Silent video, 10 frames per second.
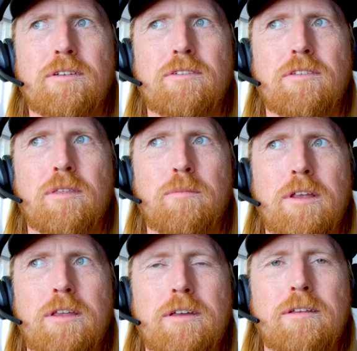because of the
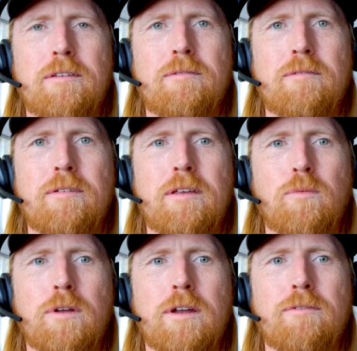media
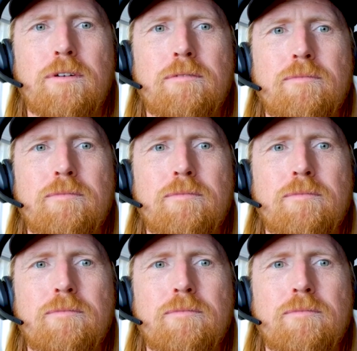and whatever.